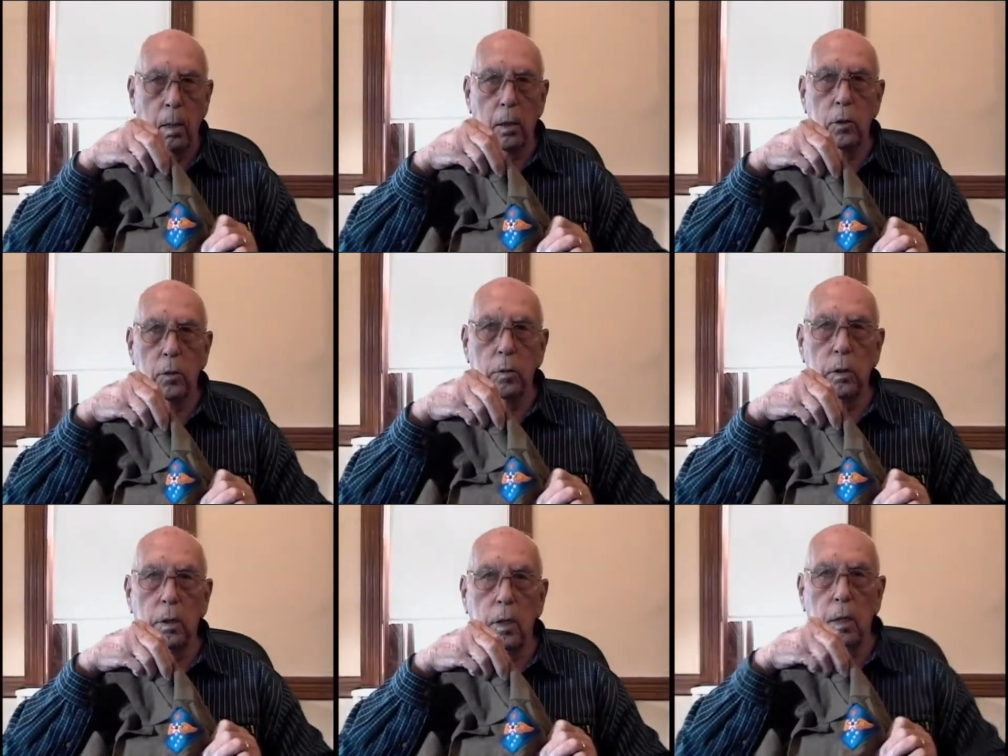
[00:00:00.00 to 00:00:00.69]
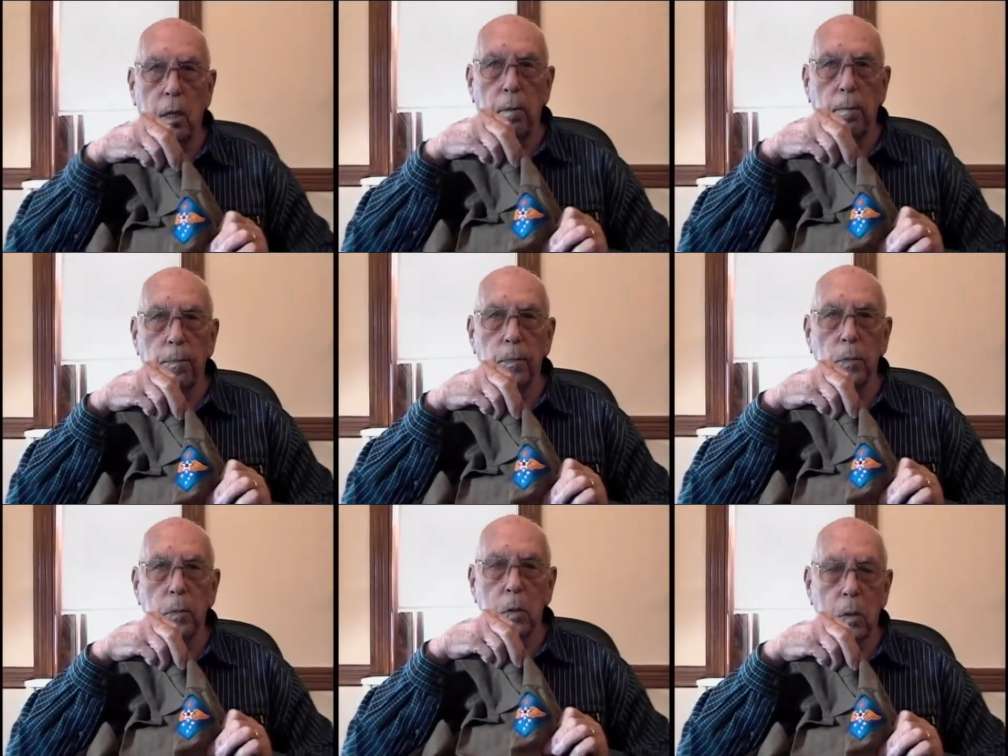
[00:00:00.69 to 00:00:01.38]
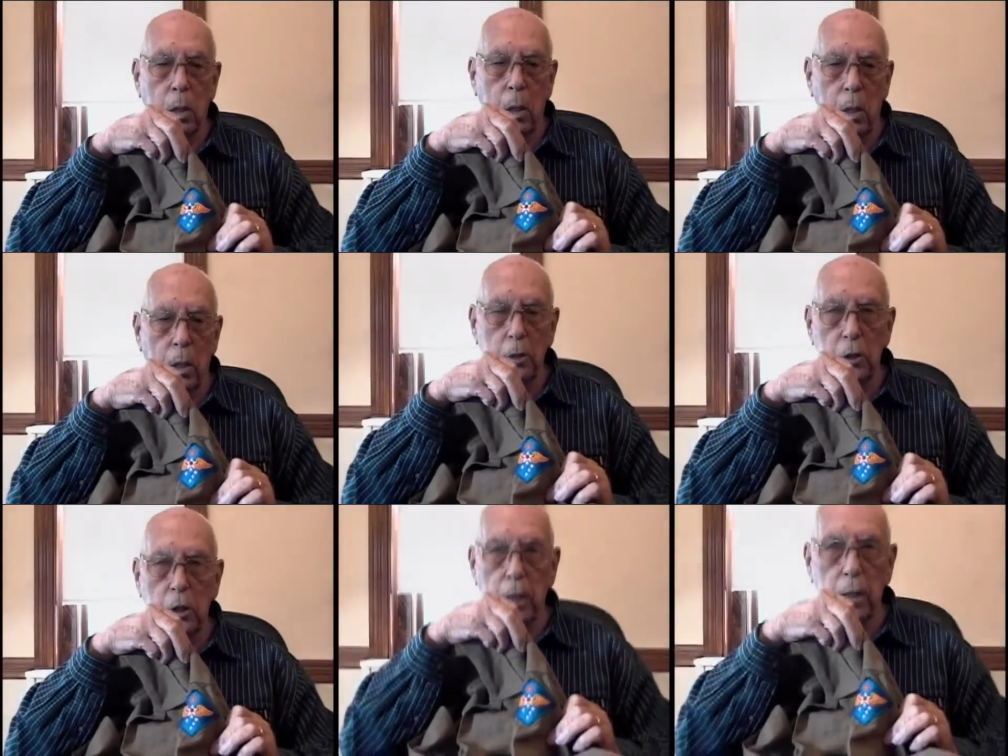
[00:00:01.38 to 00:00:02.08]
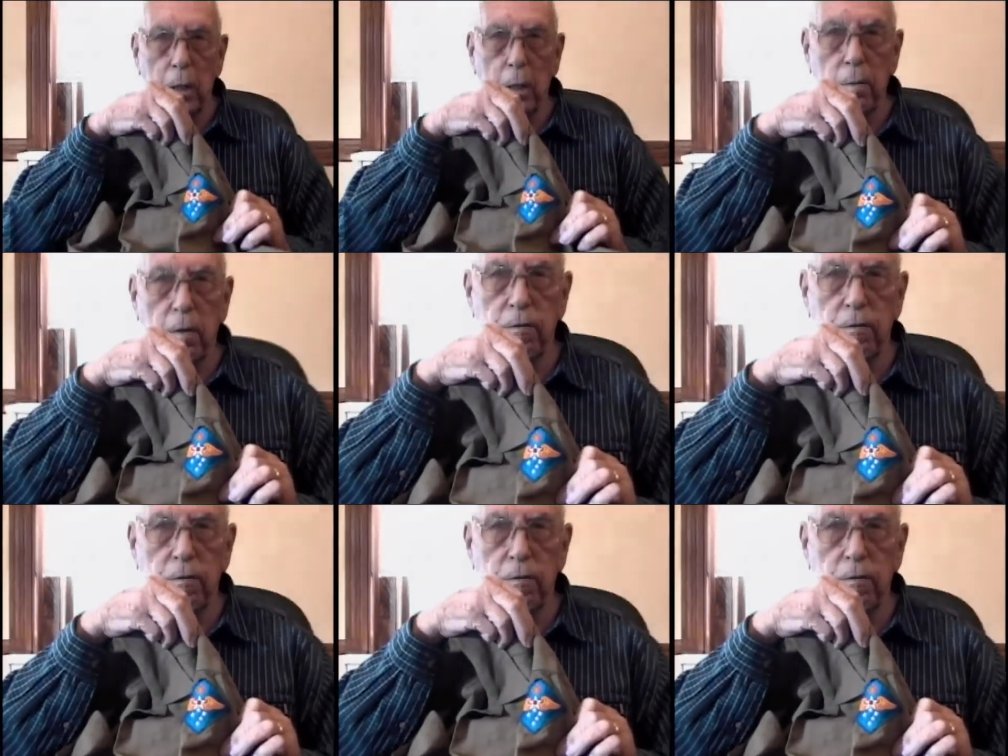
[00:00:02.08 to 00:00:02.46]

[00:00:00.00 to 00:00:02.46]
This is the insignia of the